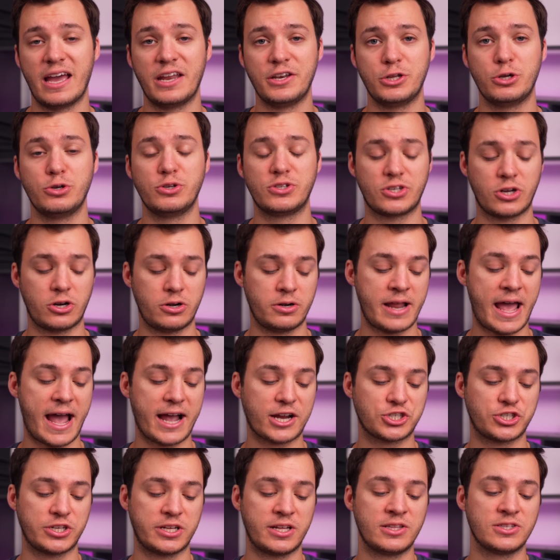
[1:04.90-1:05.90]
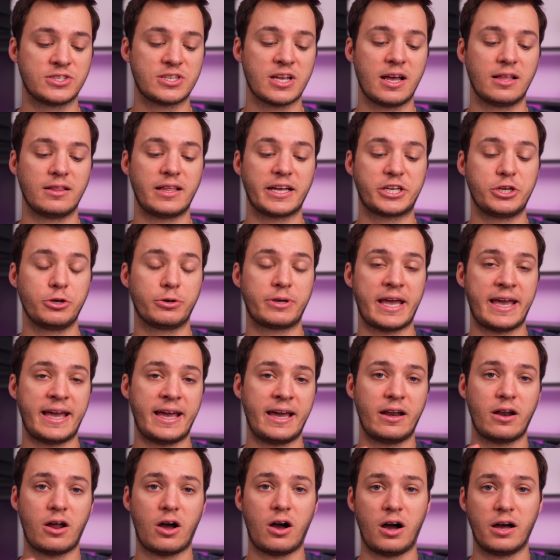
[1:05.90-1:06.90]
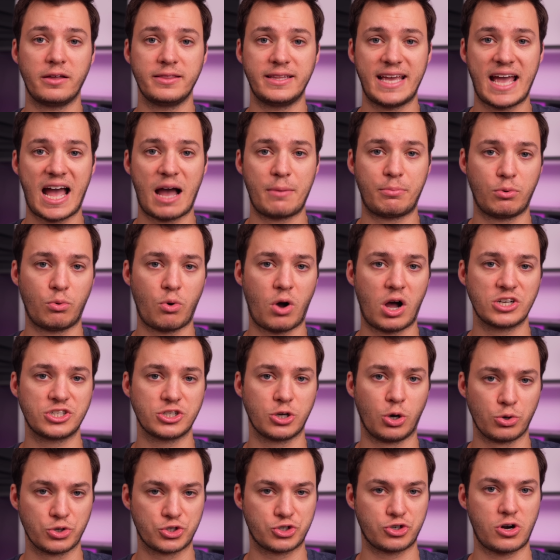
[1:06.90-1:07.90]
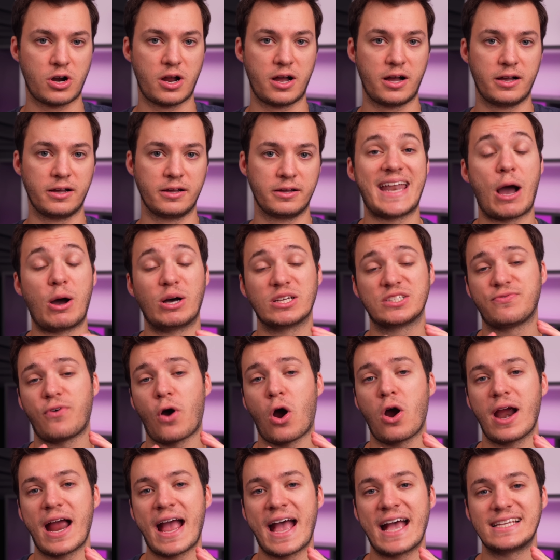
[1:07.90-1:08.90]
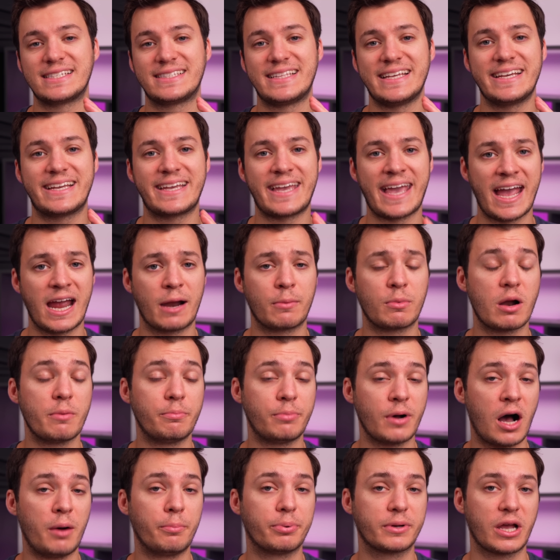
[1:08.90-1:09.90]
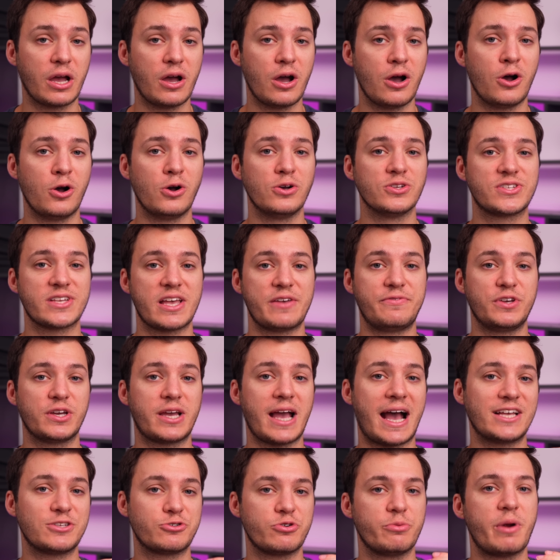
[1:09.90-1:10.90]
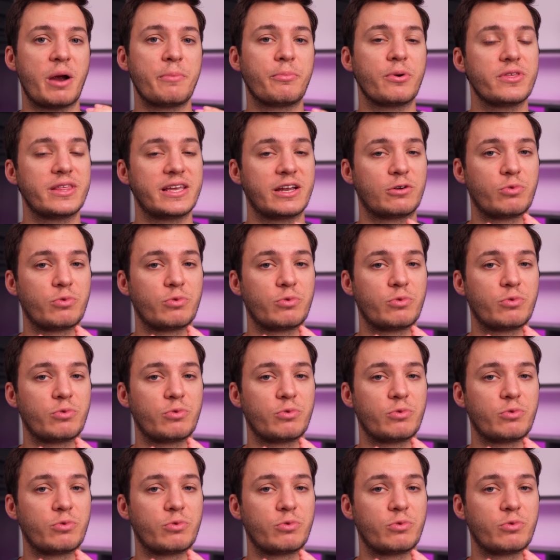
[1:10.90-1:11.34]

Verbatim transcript: and do certain actions like you can on the Apple Watch Ultra. Now, as far as the camera bump goes, if you guys remember, the